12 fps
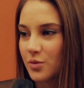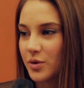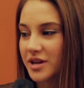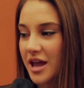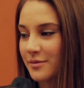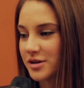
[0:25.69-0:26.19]

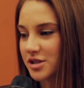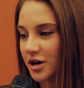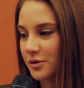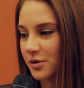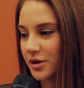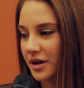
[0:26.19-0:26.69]
When cameras
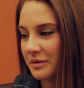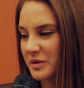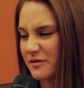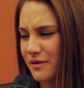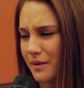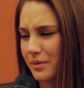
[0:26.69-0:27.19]
aren't rolling,
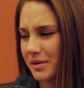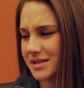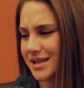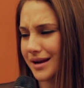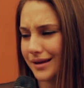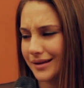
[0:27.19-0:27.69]
we've probably
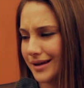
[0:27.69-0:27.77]
said it